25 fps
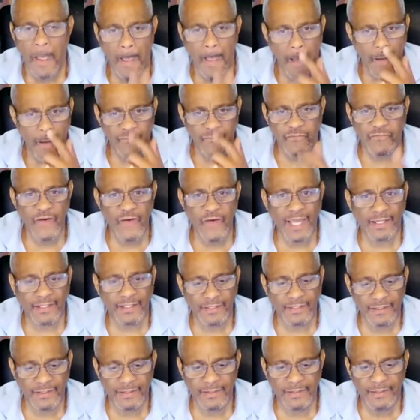
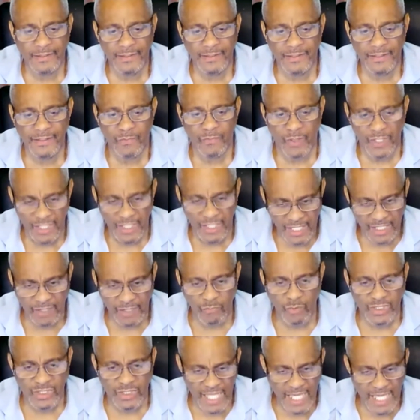affect what
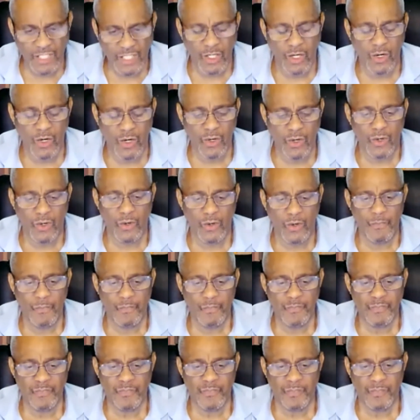they call
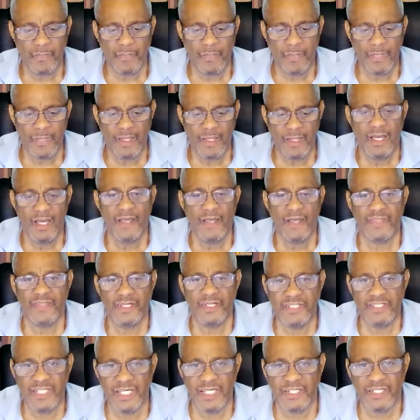the
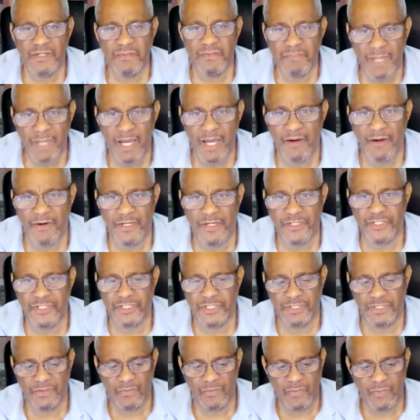nigger
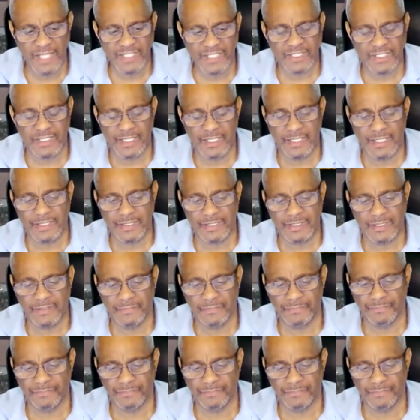marriage. Watch this.